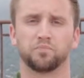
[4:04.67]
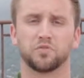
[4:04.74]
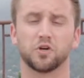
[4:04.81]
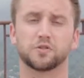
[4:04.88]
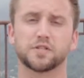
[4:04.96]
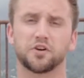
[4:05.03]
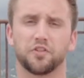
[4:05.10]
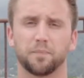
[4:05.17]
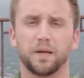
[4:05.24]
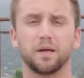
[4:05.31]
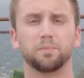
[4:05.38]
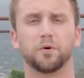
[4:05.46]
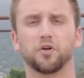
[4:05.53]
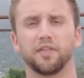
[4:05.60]
Those are the
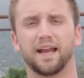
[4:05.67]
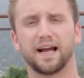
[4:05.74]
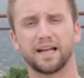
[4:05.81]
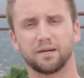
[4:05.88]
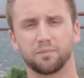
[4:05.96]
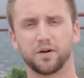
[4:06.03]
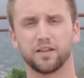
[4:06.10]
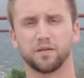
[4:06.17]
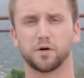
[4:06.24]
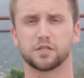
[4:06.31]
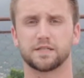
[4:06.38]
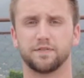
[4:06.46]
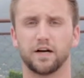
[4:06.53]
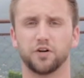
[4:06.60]
people that I can bring the
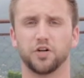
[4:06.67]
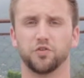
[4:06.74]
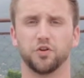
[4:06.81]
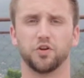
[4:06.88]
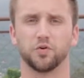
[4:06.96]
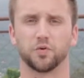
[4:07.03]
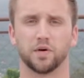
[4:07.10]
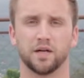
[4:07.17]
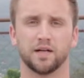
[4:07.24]
most value to.